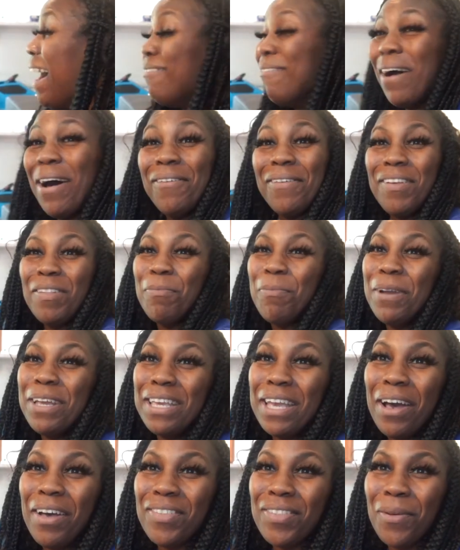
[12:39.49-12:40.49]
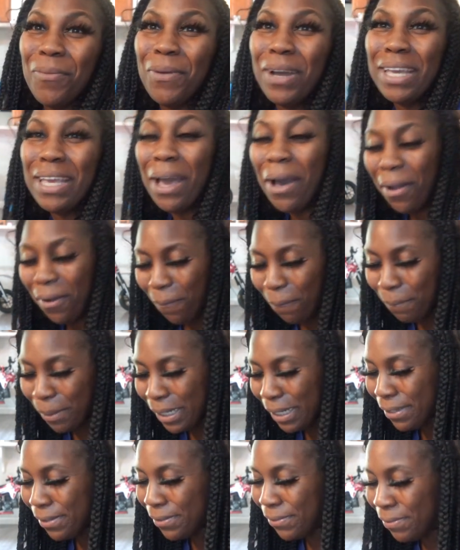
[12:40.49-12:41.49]
I'm always putting y'all somewhere y'all don't
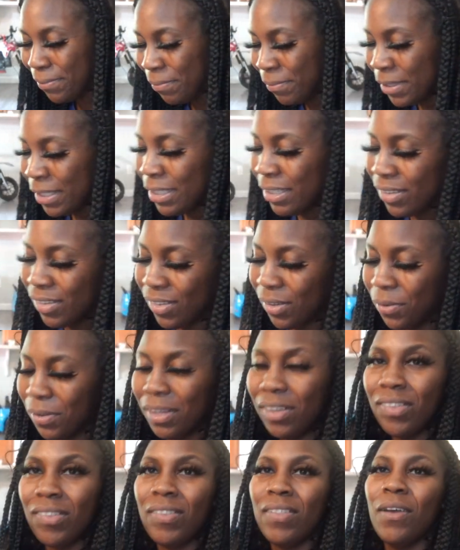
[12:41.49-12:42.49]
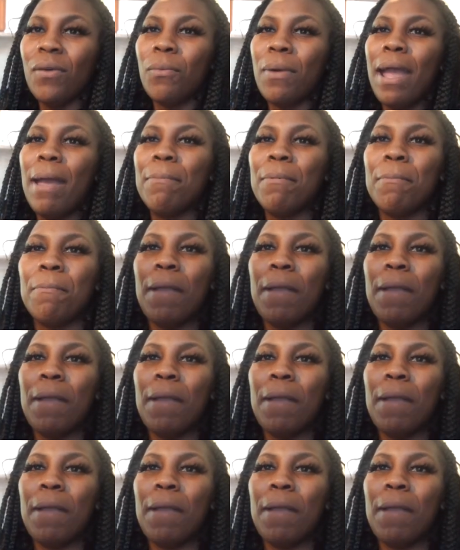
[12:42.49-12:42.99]
belong. So this is the wrapping